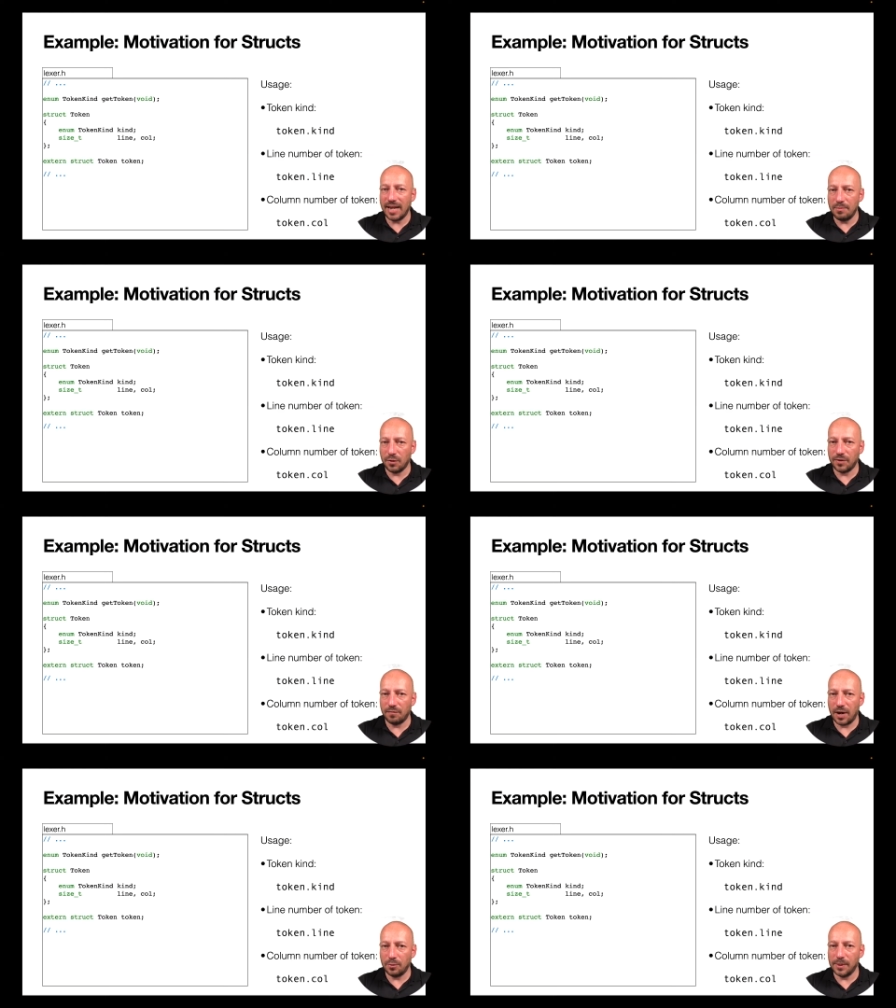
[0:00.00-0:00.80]
name of the
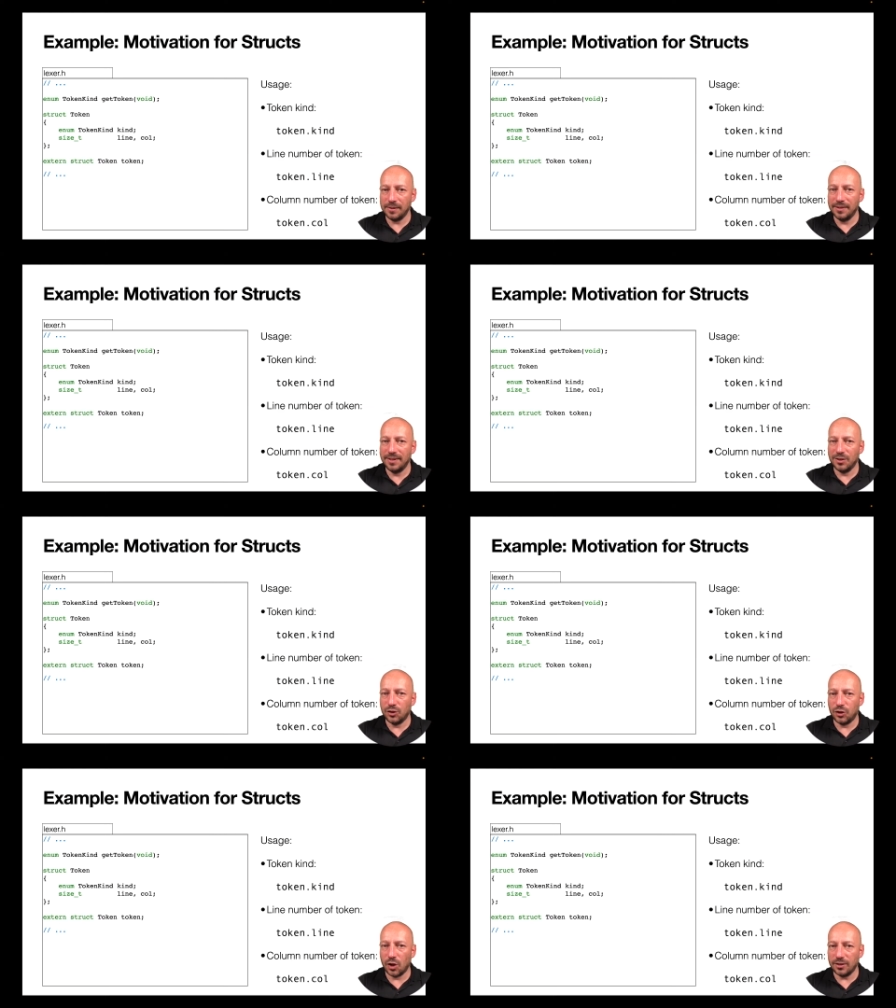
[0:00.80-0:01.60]
variable
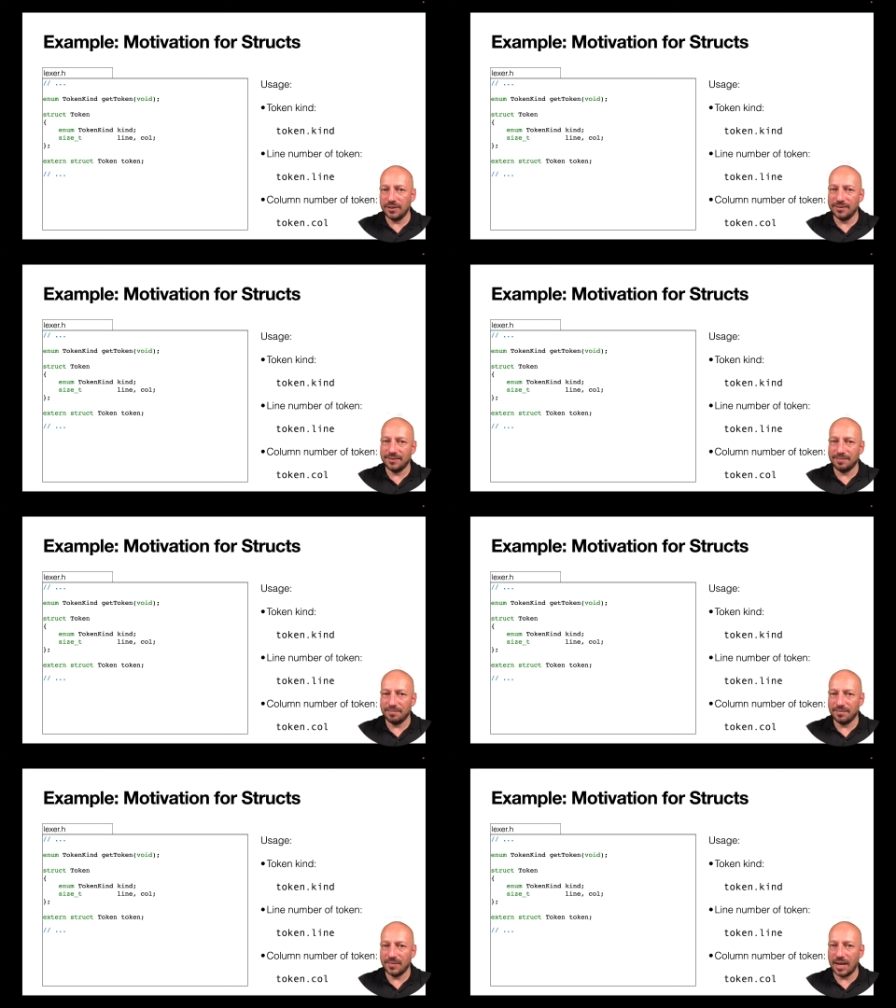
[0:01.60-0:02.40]
dot
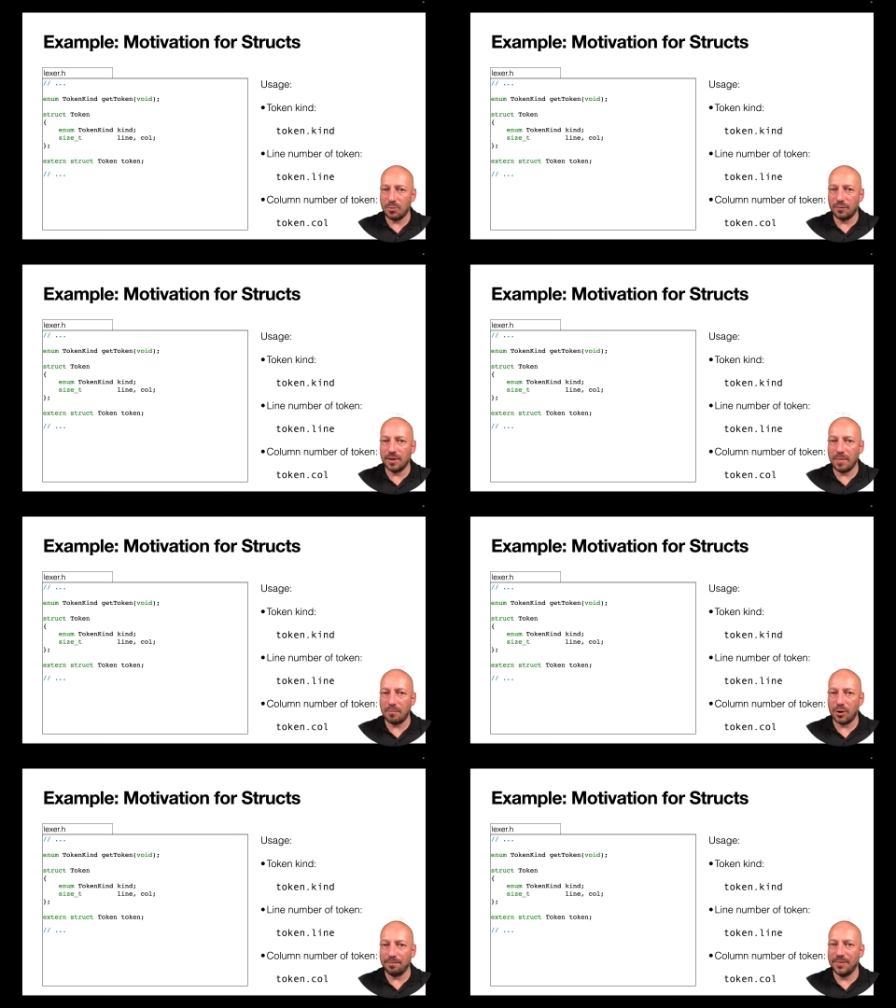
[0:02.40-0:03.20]
name of the
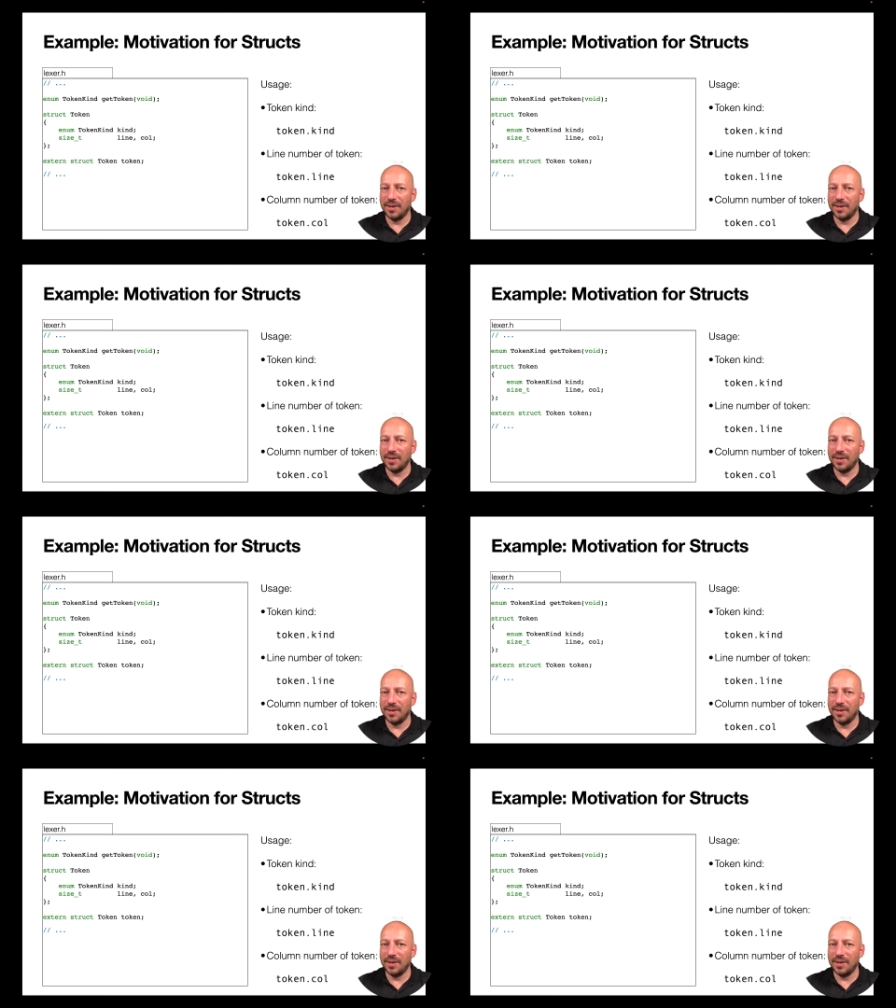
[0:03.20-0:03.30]
member.